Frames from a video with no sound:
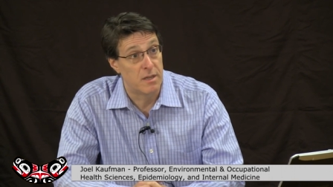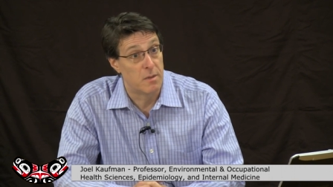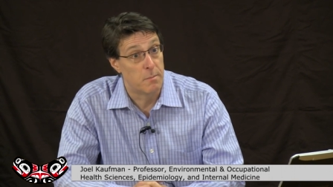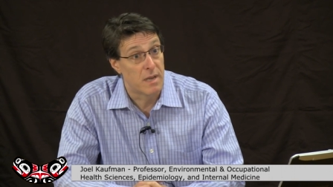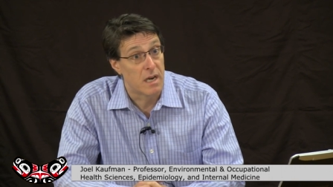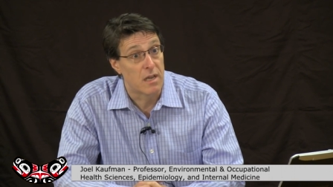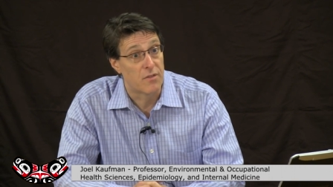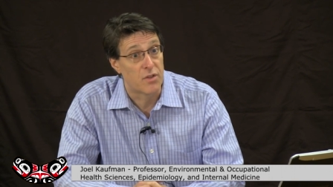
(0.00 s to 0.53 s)
in the
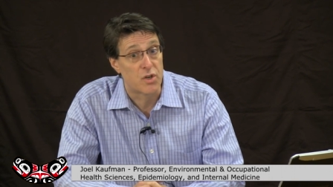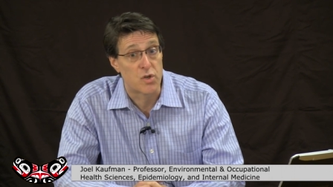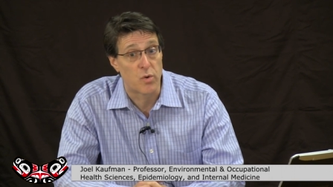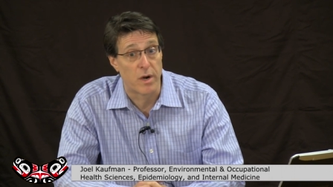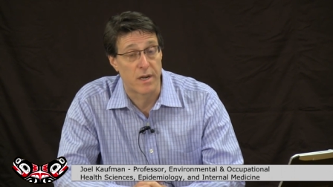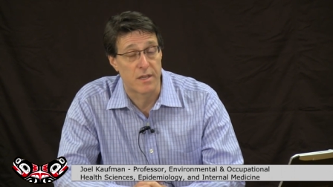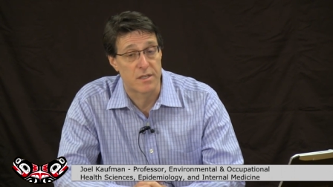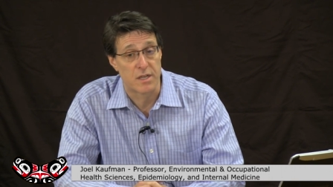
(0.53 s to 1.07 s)
middle of the
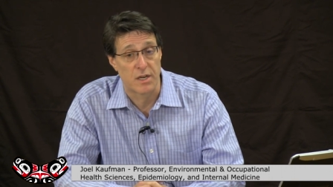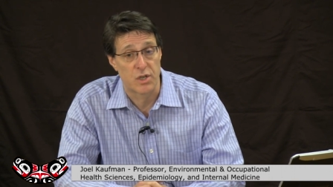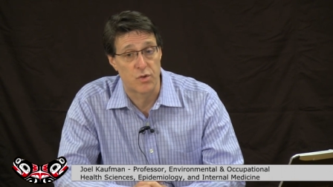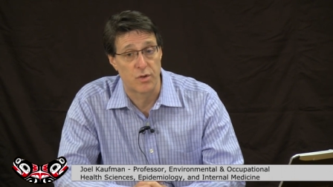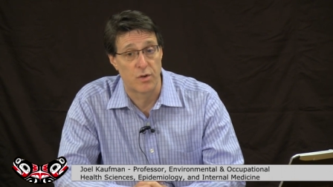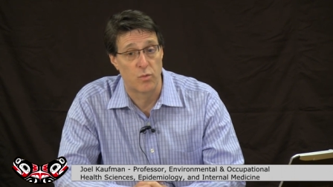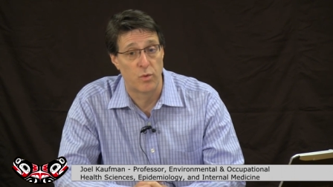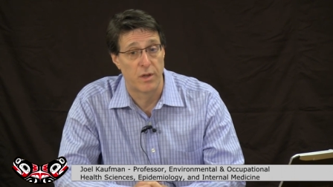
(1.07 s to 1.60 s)
20th
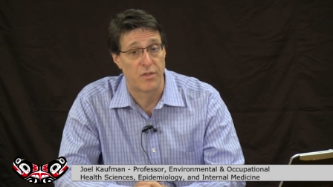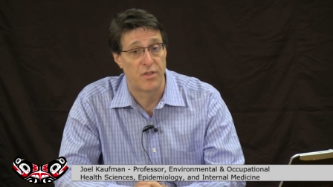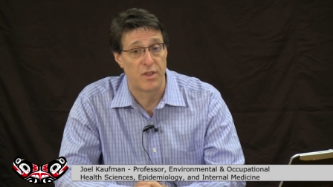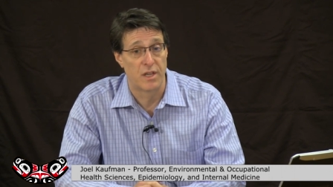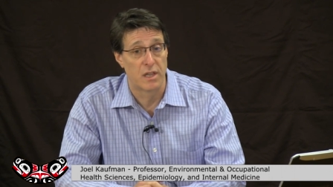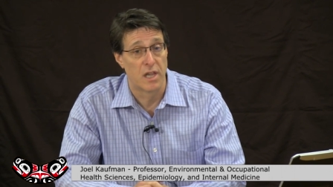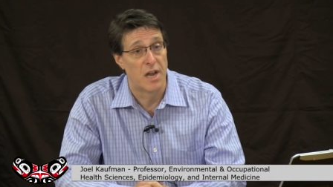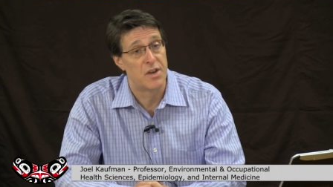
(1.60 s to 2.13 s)
century with
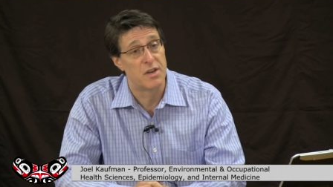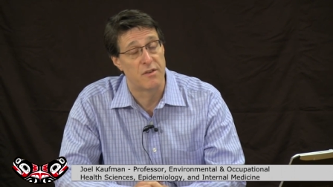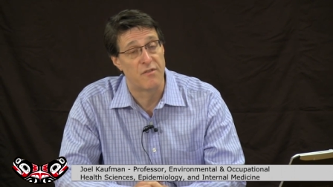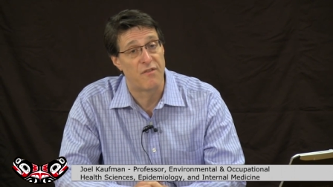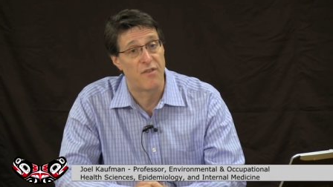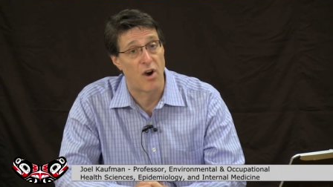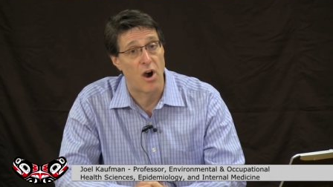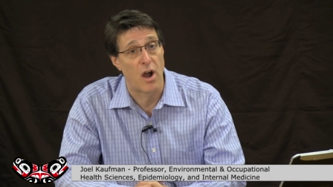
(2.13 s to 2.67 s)
the London
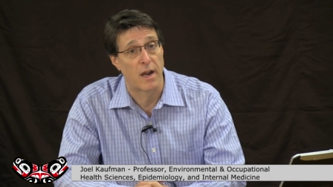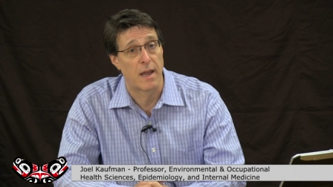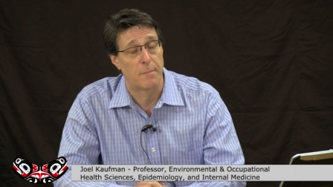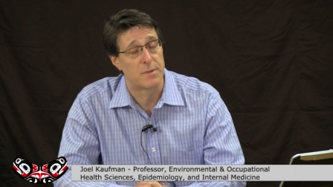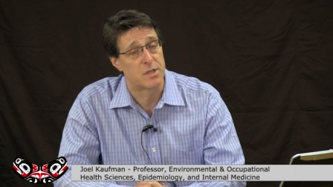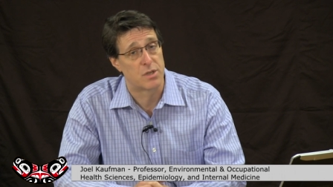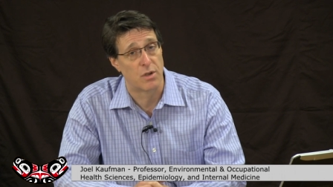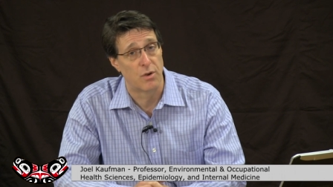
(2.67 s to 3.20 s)
fog
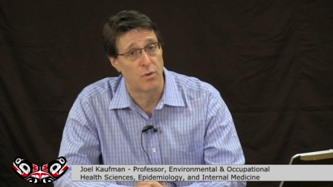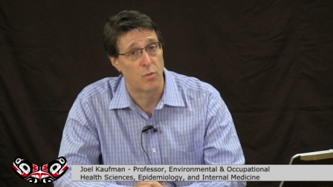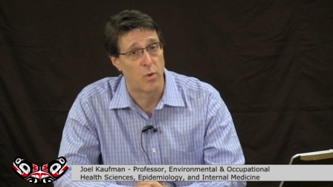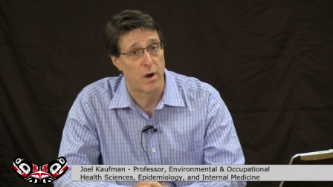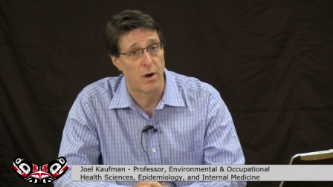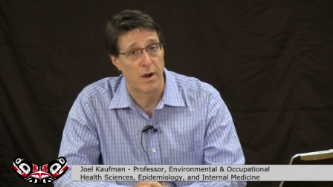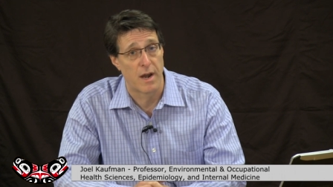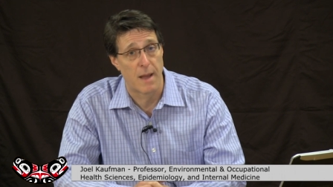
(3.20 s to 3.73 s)
episode,
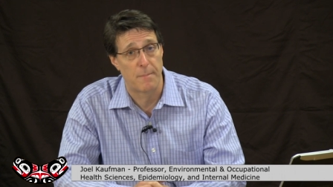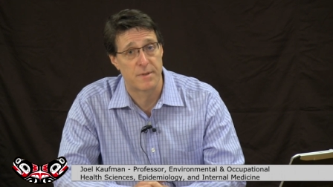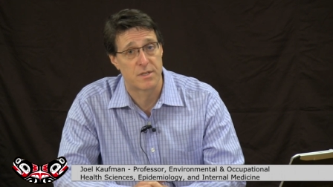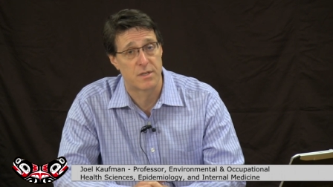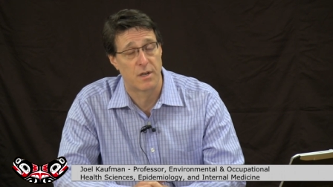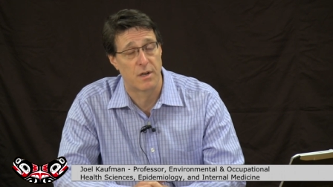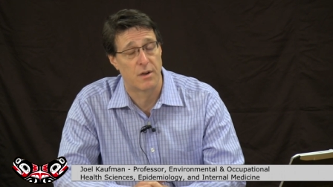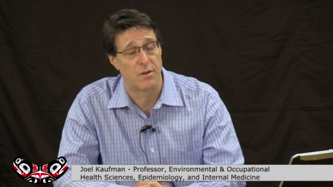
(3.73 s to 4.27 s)
where an
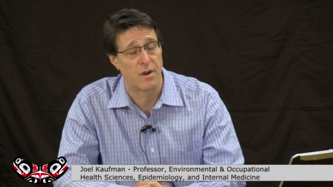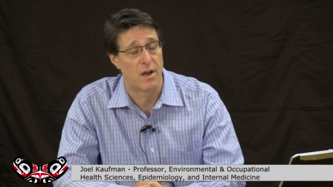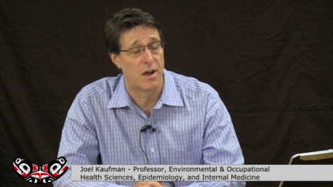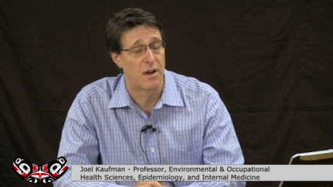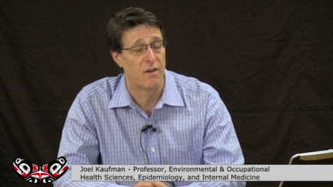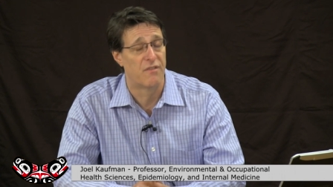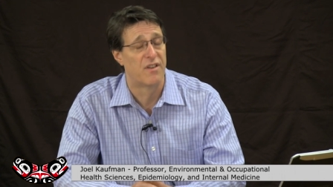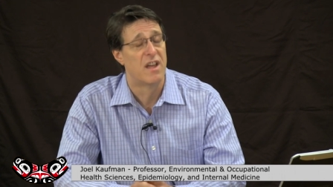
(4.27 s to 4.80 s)
episode
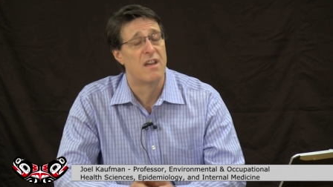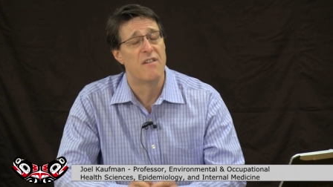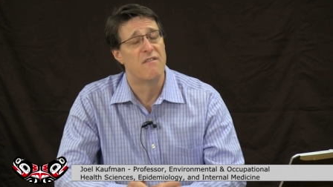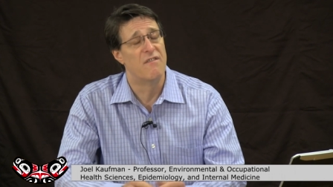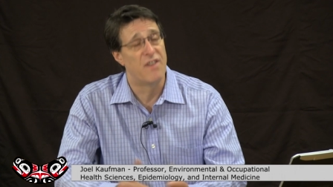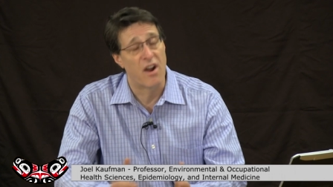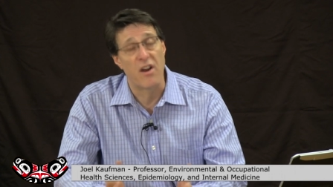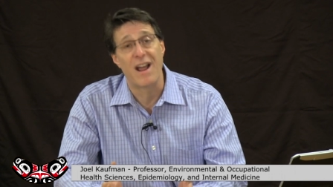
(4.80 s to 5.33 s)
of
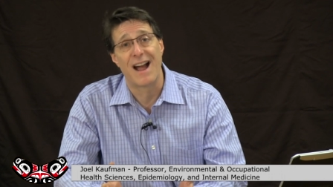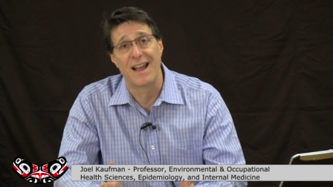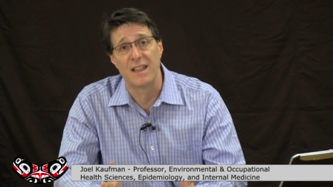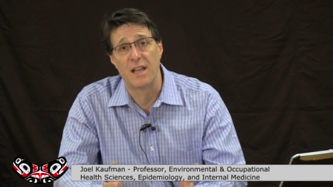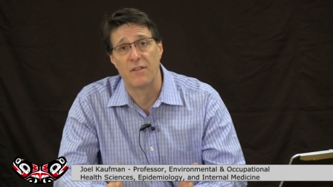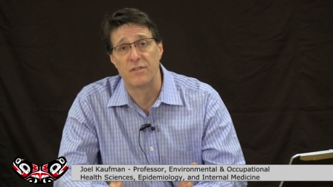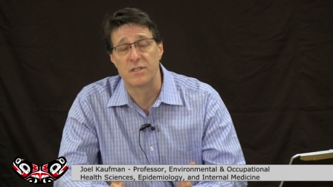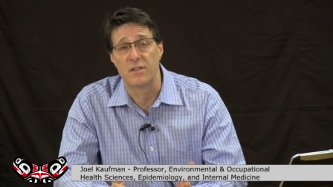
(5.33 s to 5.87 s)
very high
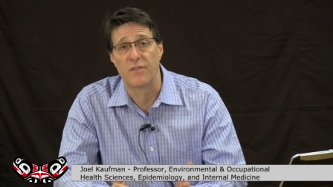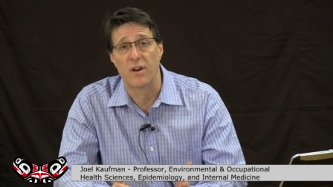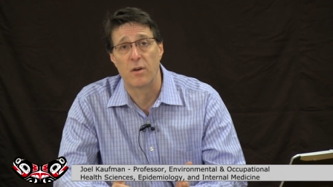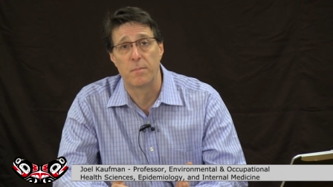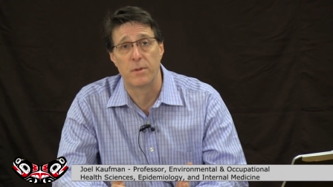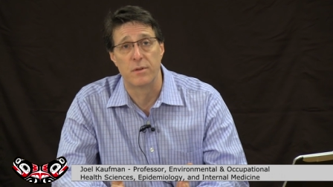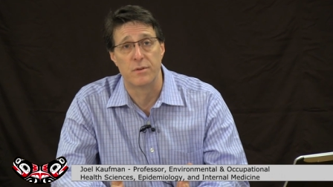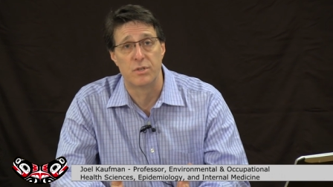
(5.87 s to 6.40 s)
levels of air
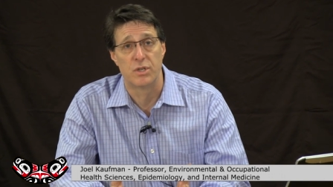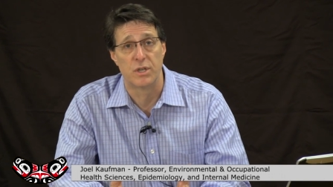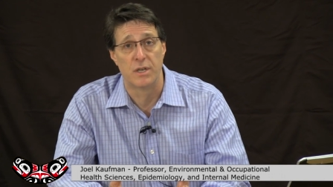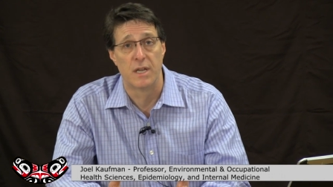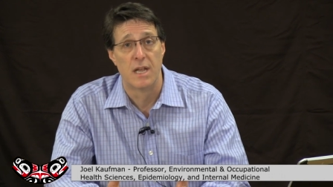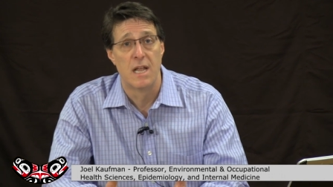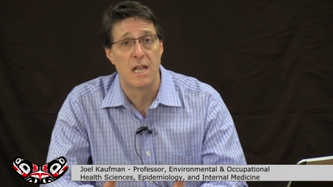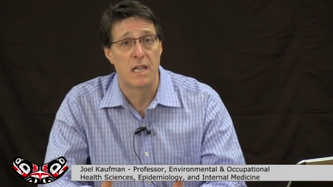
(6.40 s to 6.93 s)
pollution